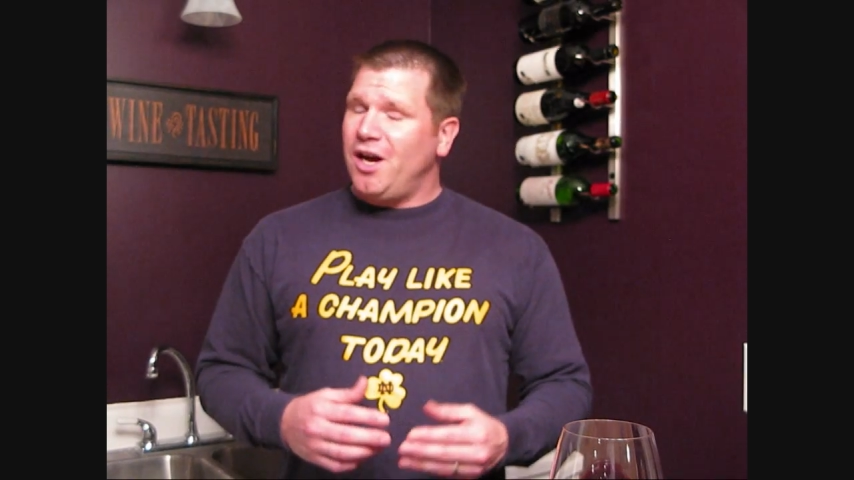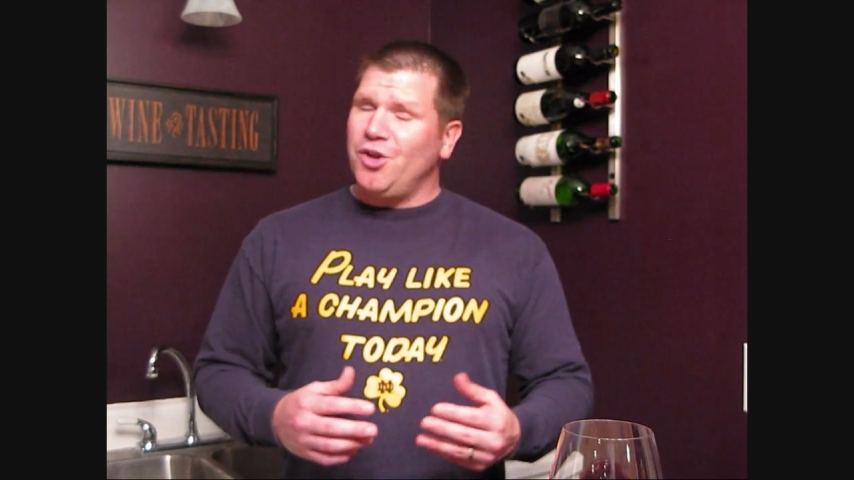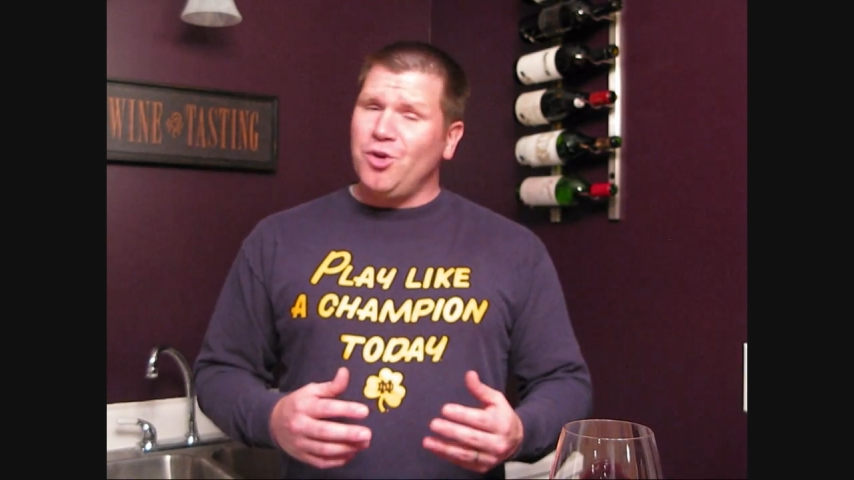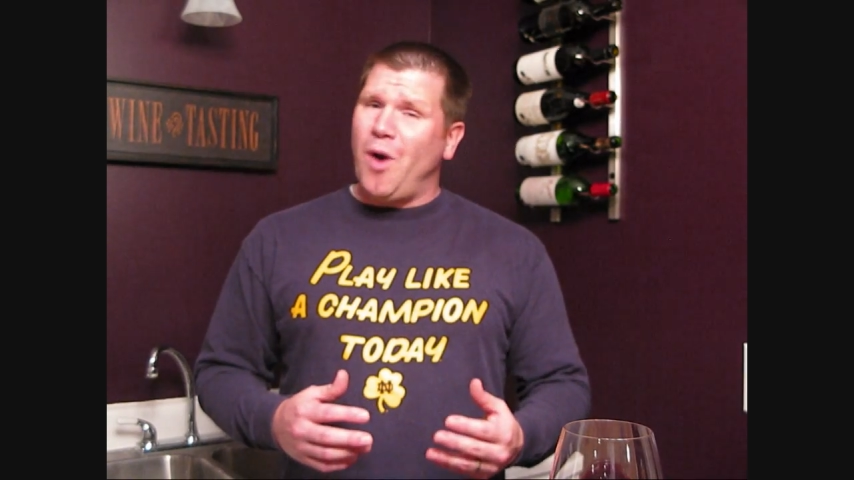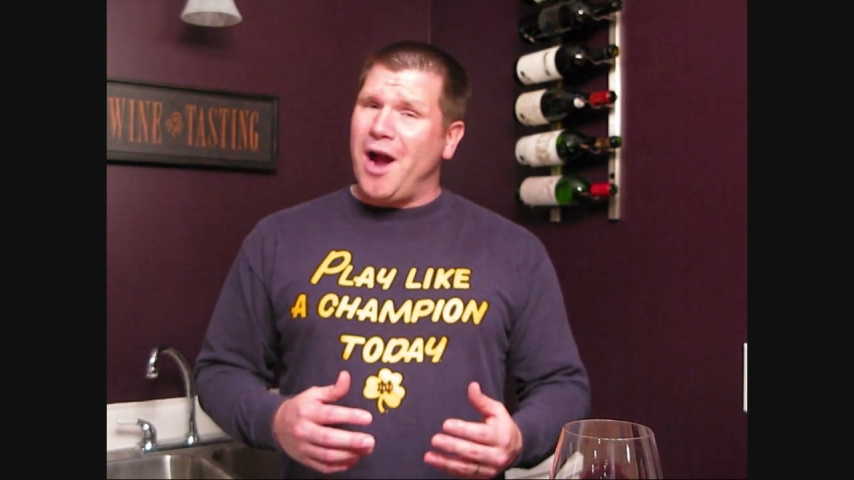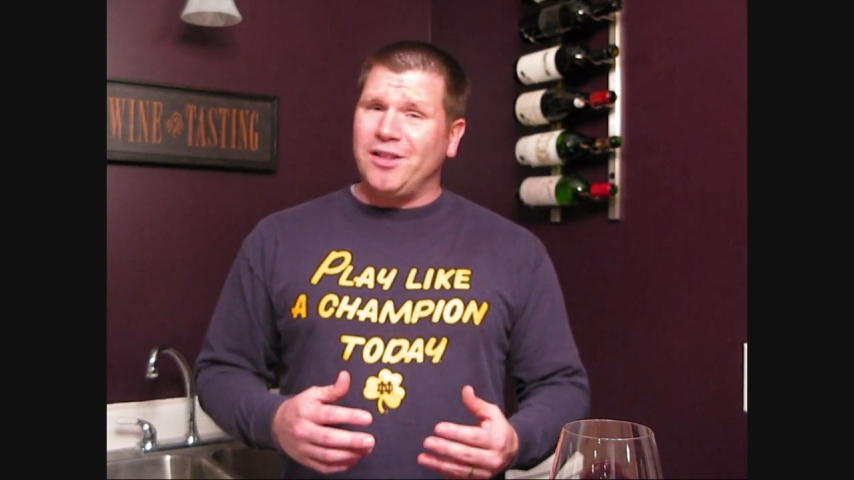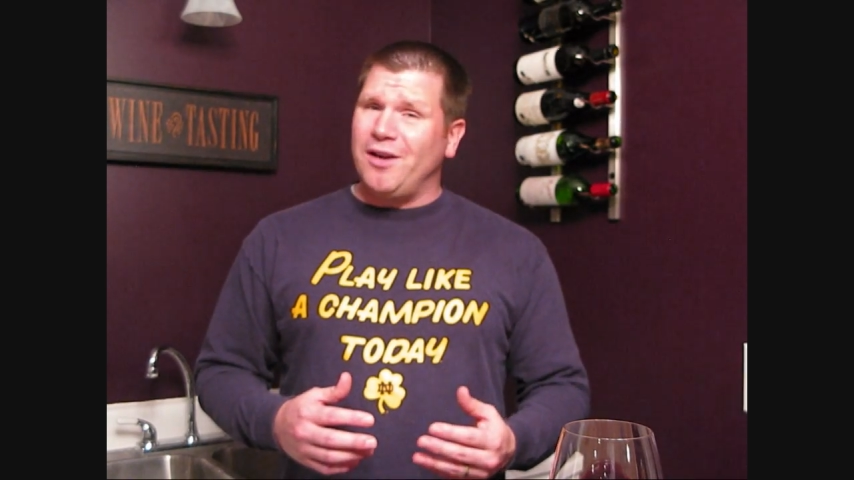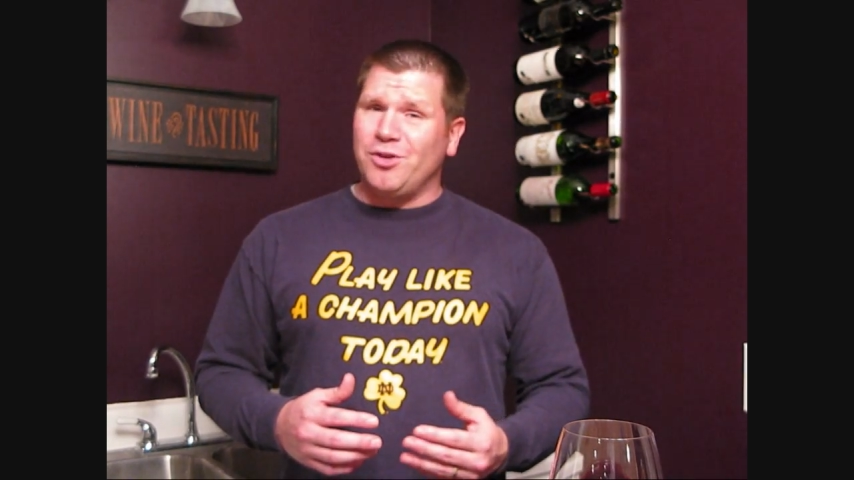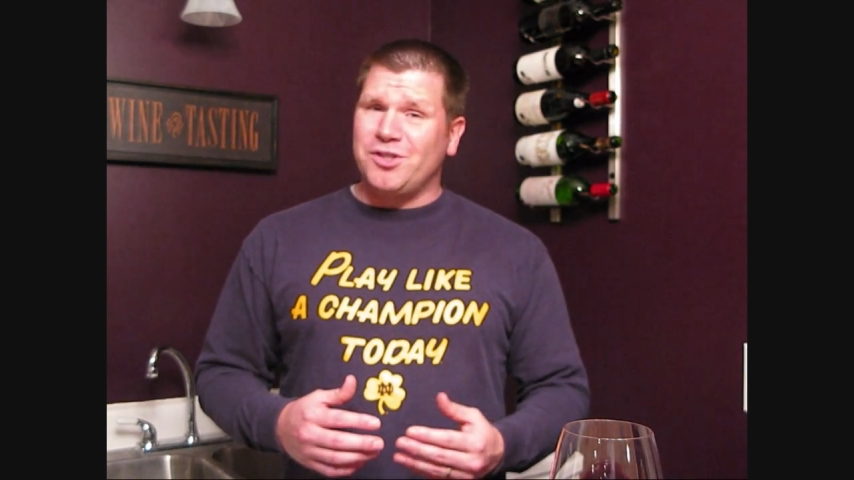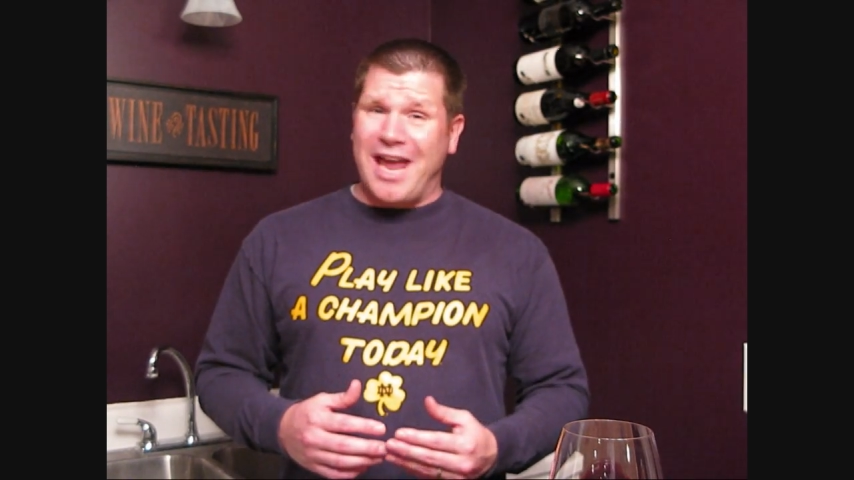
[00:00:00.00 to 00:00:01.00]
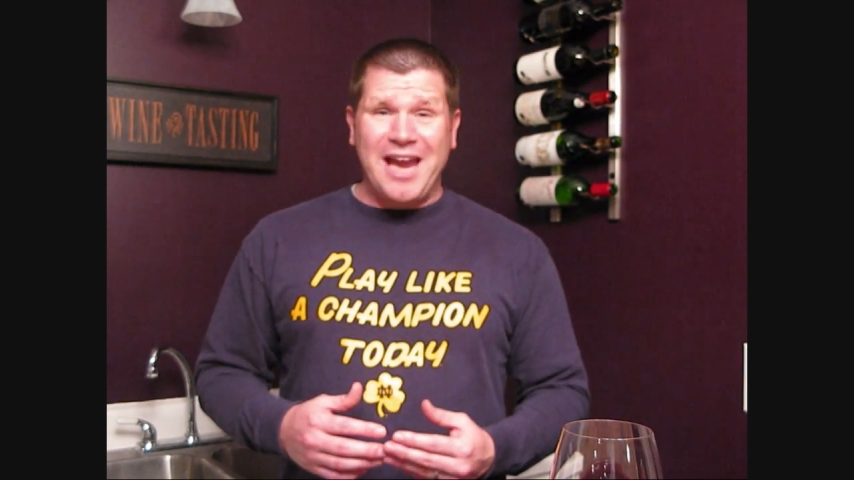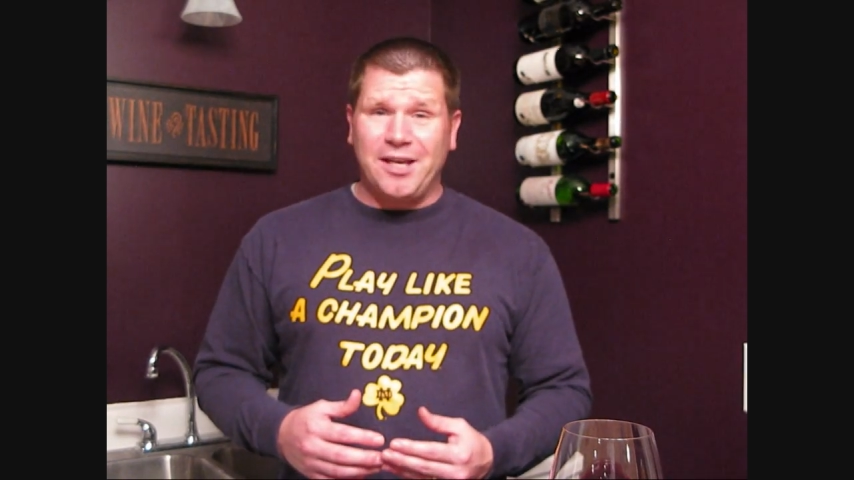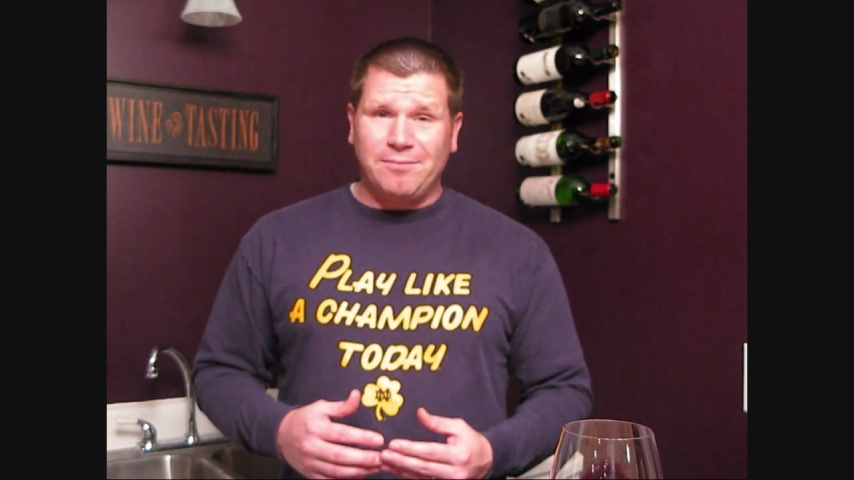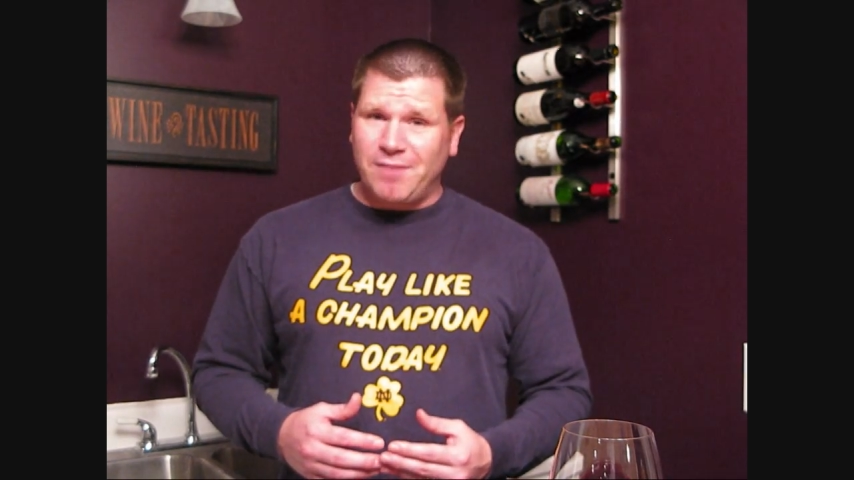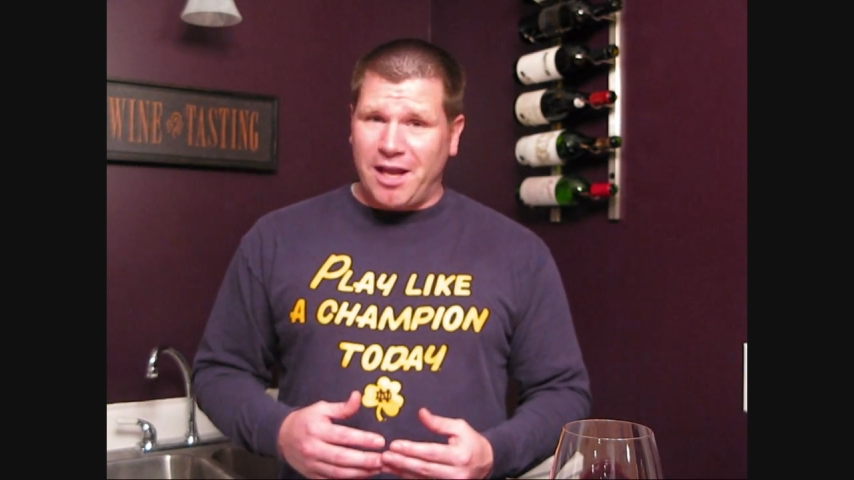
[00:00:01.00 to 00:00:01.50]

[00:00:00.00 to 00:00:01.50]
Other wine lovers hate it